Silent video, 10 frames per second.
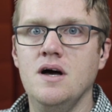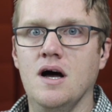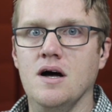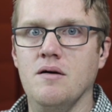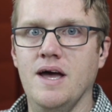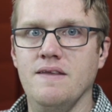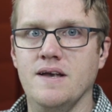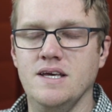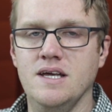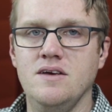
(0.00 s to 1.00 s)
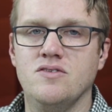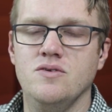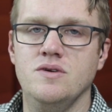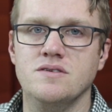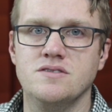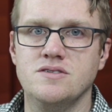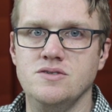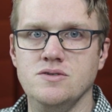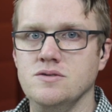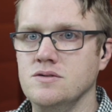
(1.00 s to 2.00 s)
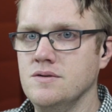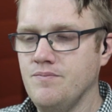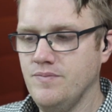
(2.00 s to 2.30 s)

and then getting students to,